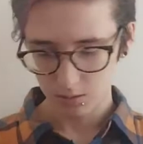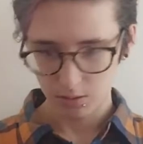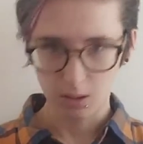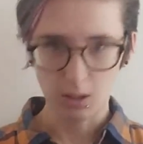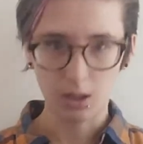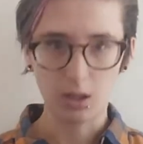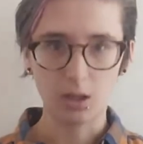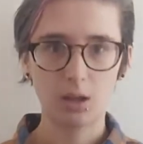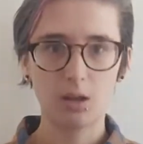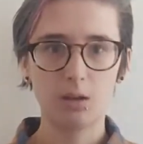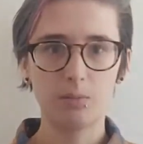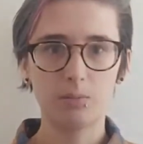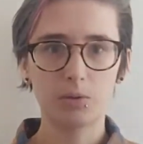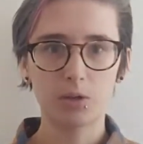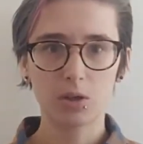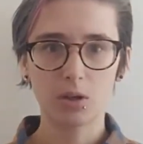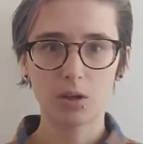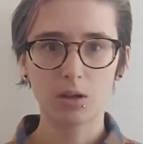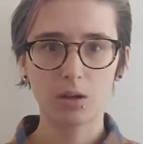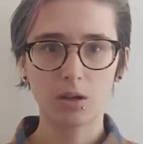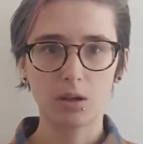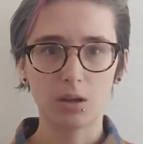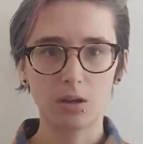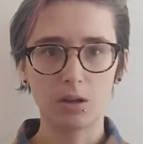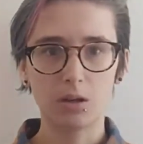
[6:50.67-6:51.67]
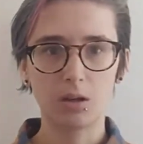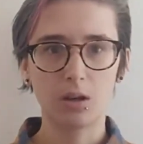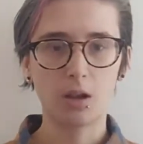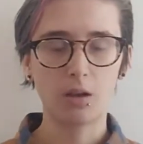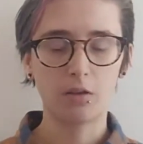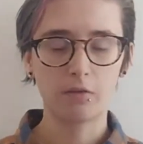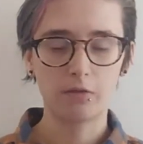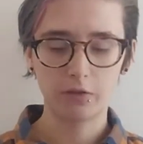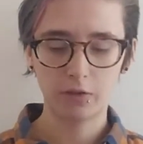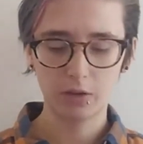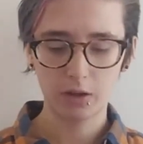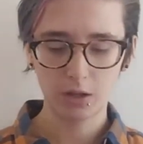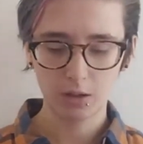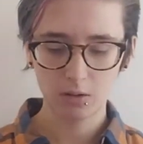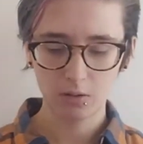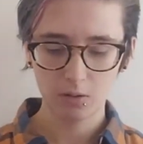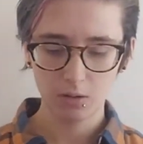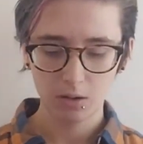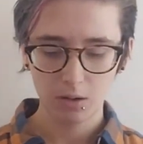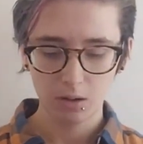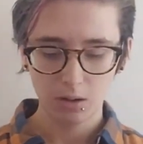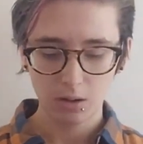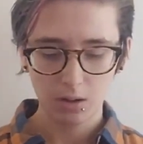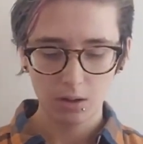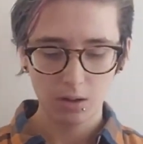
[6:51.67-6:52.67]
Yeah, I'm just gonna cut it in half for
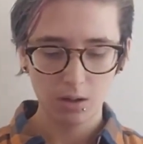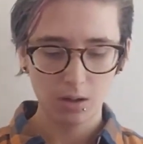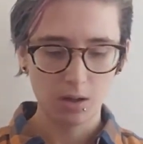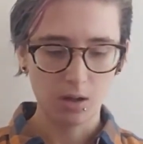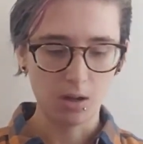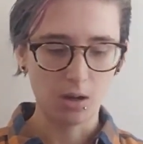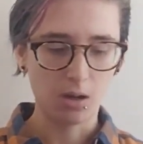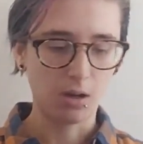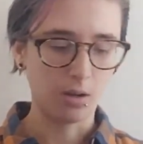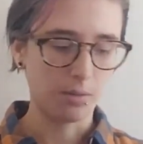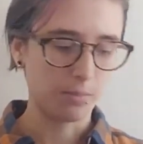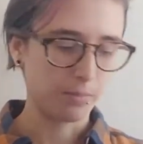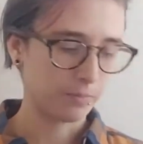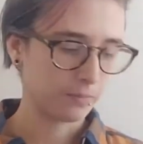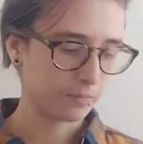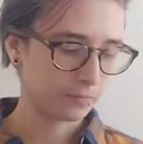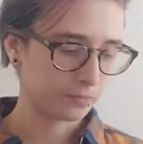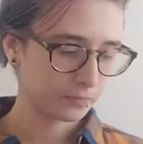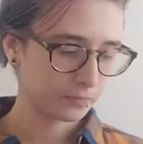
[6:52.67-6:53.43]
now.